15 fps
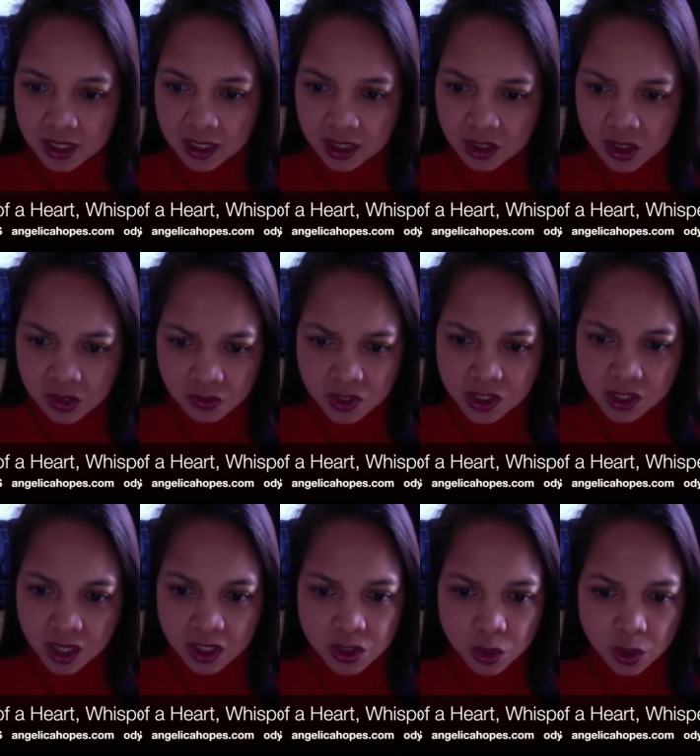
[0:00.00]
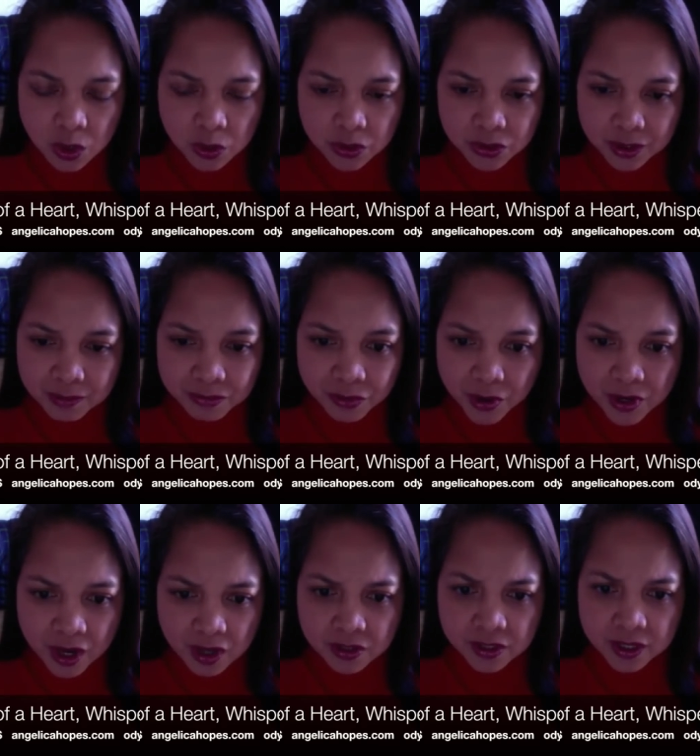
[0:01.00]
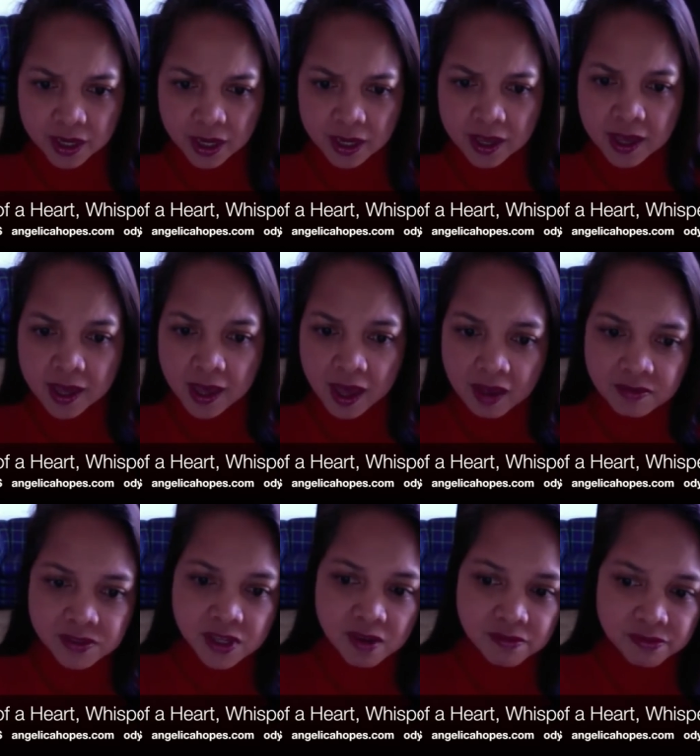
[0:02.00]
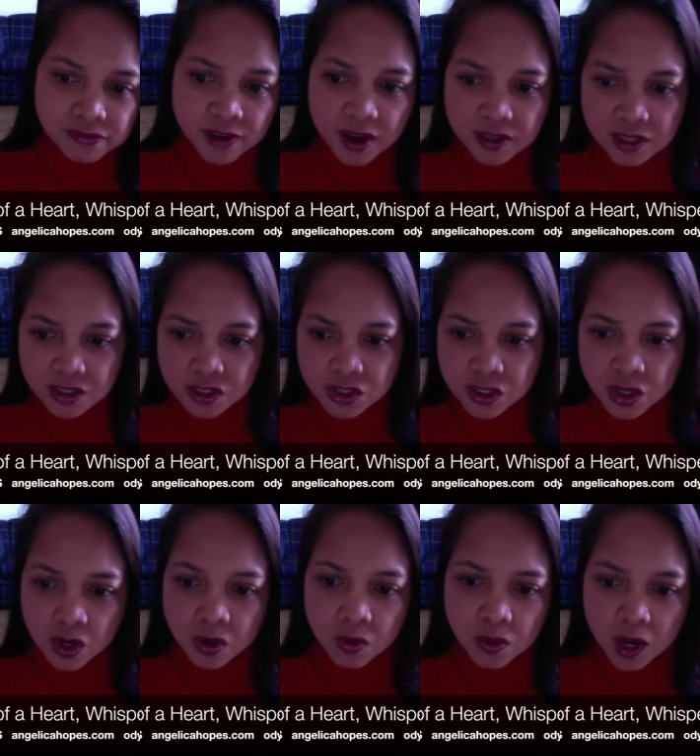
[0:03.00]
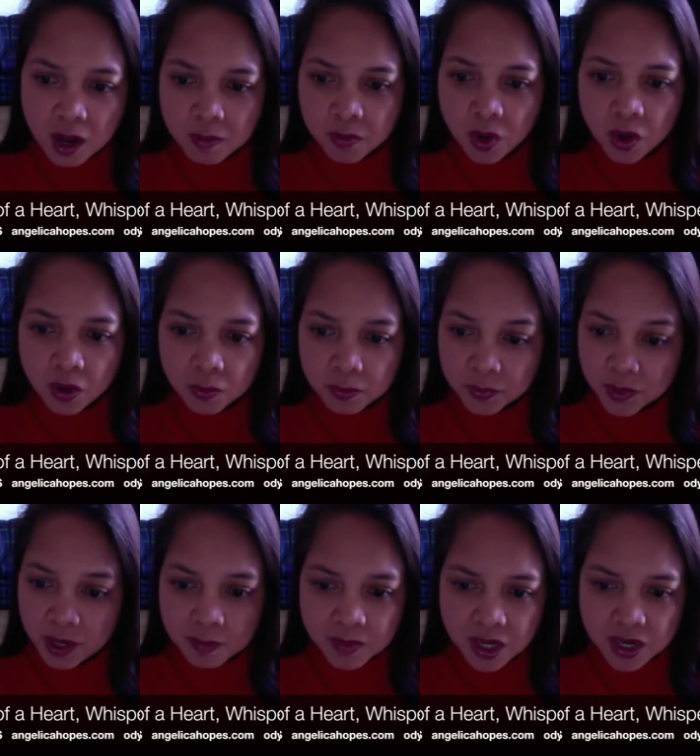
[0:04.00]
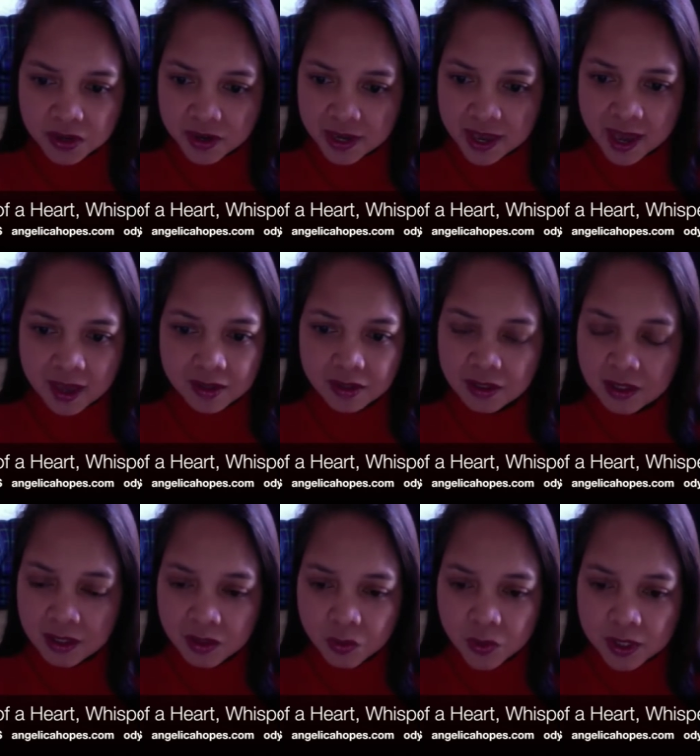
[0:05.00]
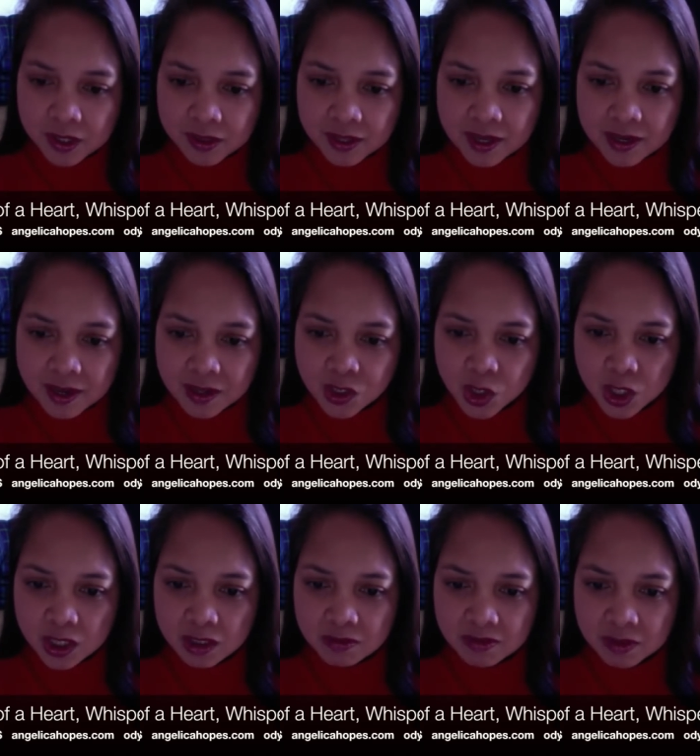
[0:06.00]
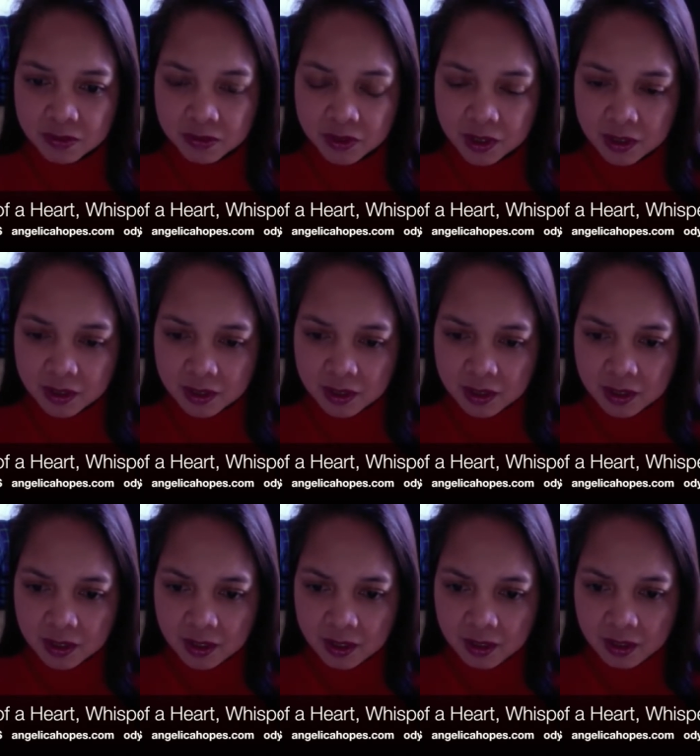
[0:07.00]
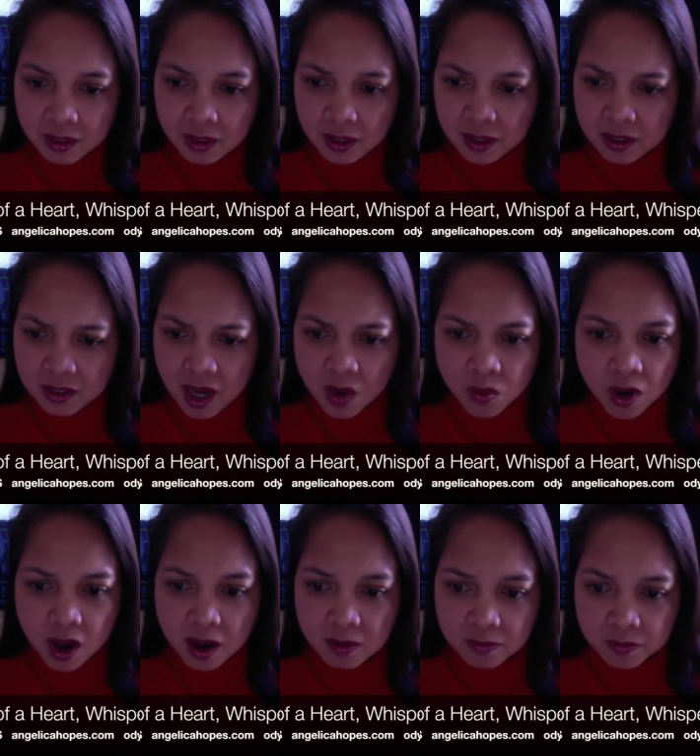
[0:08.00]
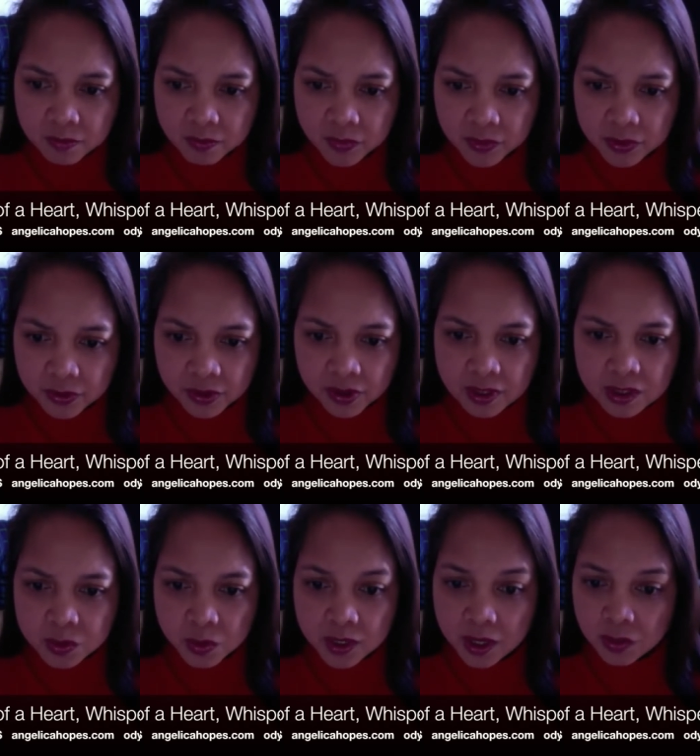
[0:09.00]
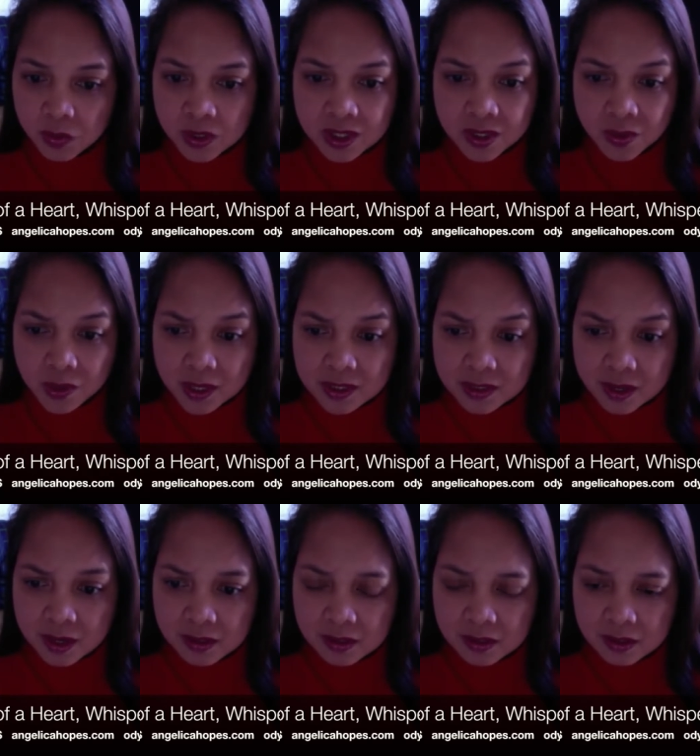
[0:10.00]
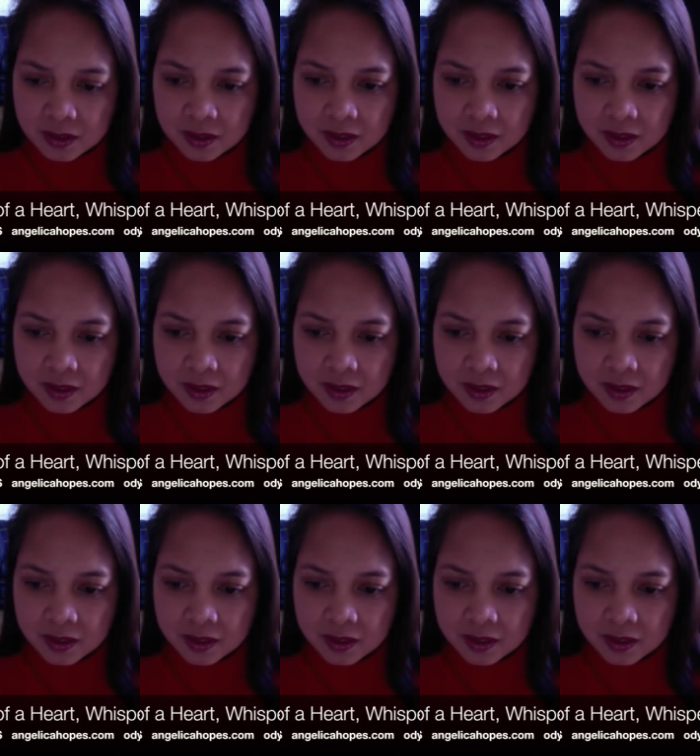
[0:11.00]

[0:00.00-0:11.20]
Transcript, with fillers: Can't you reschedule your trip for another day? Have some fun in the snow, come home, come here again with Athena and Genevieve. And how come the girls were not with you last night?